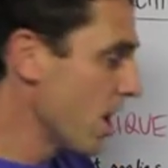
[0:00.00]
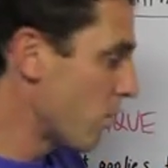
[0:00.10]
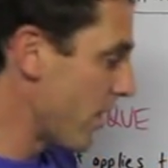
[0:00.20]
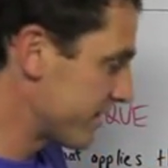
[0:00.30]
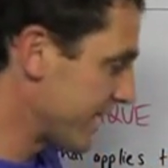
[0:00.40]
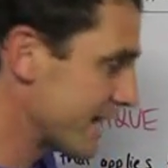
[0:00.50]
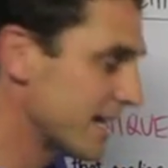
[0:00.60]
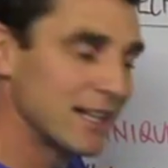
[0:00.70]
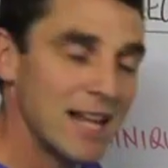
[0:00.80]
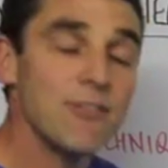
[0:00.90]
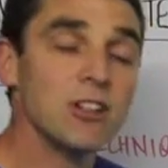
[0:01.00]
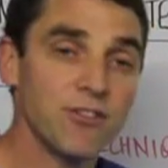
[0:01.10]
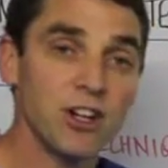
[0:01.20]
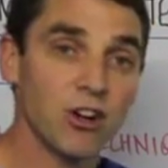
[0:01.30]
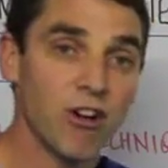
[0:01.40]
Whereas that level
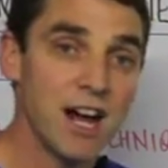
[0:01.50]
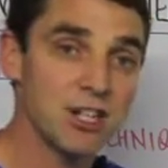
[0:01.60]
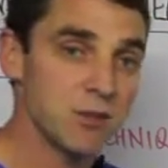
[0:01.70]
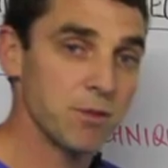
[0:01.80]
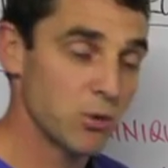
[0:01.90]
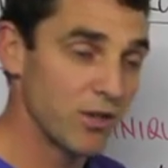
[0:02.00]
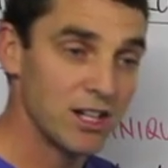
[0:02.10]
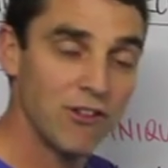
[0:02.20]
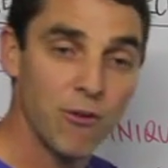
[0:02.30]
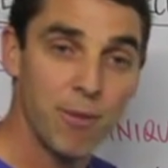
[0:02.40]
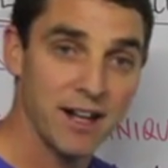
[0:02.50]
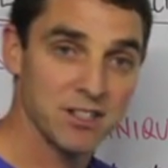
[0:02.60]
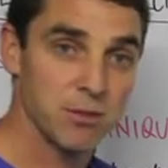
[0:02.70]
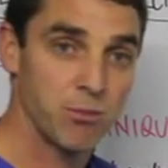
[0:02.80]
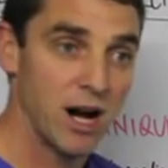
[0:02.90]
of integration between the different parts
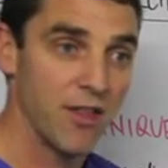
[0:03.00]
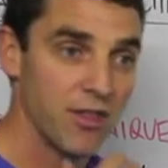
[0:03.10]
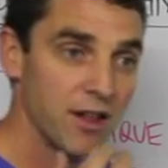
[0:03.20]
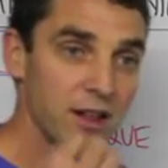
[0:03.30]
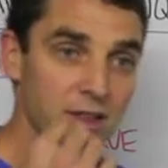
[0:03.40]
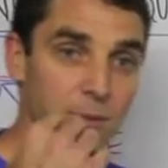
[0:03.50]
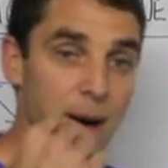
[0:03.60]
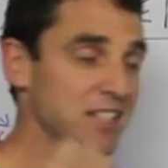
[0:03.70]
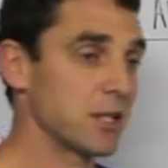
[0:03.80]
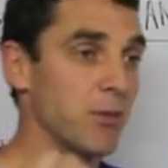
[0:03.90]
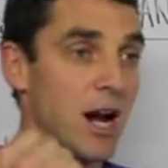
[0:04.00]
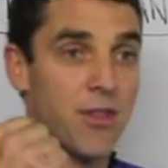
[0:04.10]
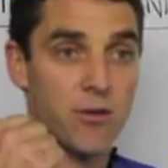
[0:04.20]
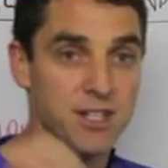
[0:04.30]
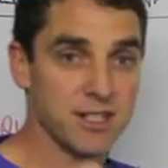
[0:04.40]
of the brain, the parts of the brain
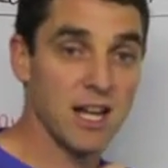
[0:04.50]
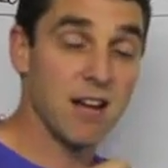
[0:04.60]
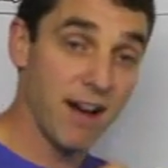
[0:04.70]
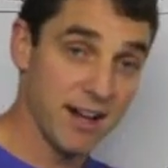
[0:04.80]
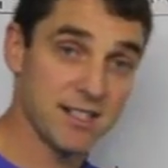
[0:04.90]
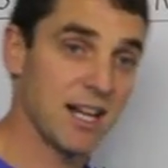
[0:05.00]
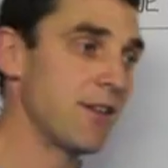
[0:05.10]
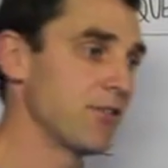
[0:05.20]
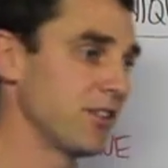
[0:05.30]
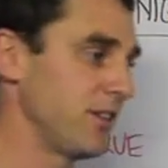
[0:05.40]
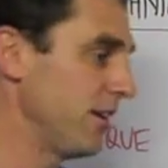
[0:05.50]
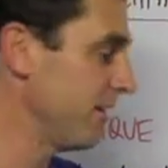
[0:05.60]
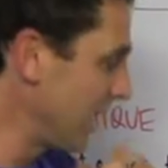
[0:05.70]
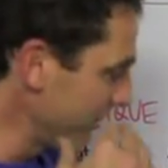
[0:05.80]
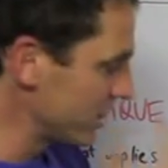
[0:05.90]
that receive, understand
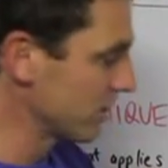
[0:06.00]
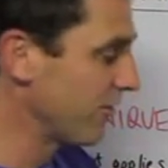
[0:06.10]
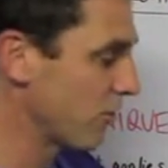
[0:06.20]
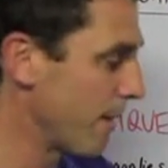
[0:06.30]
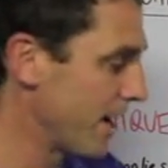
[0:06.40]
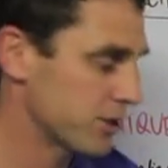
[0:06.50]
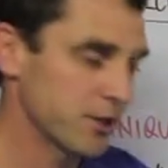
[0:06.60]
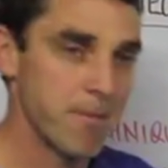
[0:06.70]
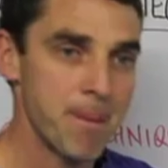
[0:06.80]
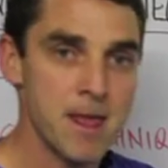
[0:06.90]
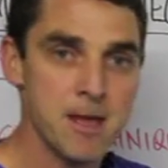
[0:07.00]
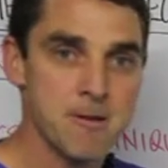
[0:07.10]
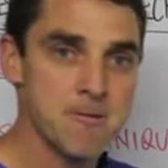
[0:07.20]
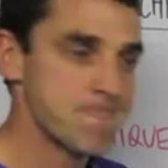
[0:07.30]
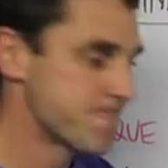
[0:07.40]
visual information,
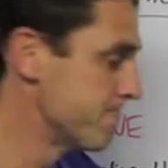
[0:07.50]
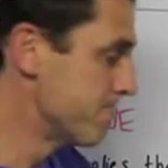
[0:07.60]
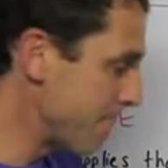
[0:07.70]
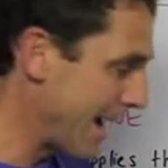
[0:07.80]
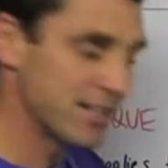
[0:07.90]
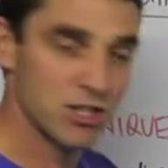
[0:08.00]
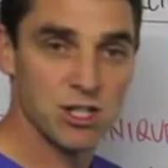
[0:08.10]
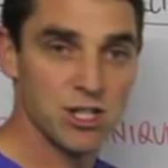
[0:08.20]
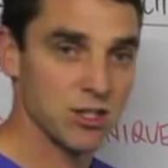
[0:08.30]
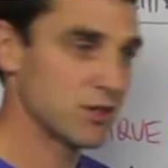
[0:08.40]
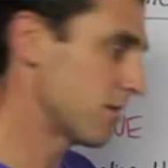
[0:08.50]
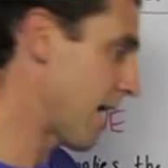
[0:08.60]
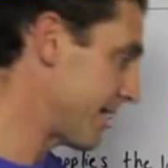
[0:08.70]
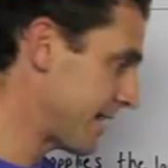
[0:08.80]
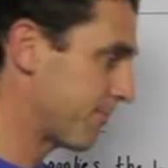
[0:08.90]
make decisions,
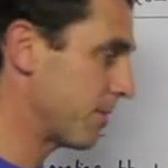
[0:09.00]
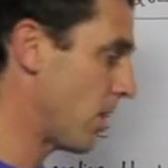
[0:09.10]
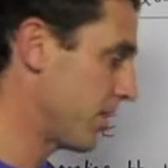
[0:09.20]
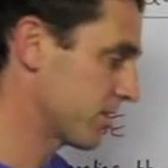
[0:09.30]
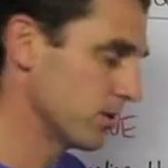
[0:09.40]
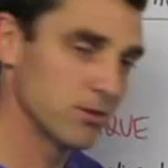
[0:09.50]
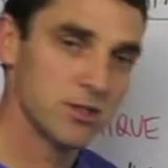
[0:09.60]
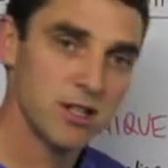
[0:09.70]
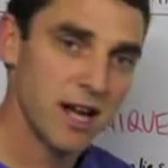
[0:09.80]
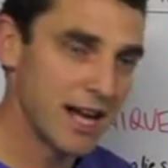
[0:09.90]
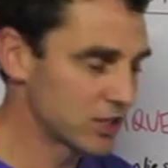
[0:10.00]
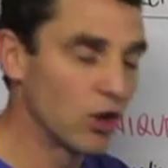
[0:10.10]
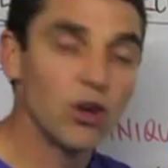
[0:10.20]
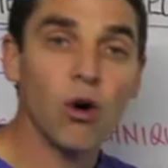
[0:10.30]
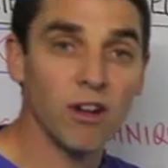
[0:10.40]
adapt the motor skills, it's
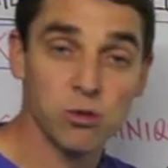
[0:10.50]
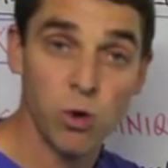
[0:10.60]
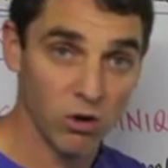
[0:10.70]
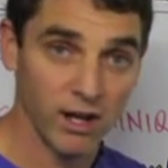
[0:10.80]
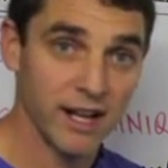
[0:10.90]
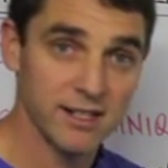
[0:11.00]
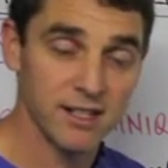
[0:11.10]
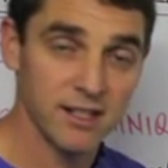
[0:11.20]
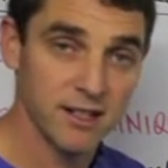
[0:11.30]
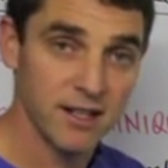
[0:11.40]
not all as well connected.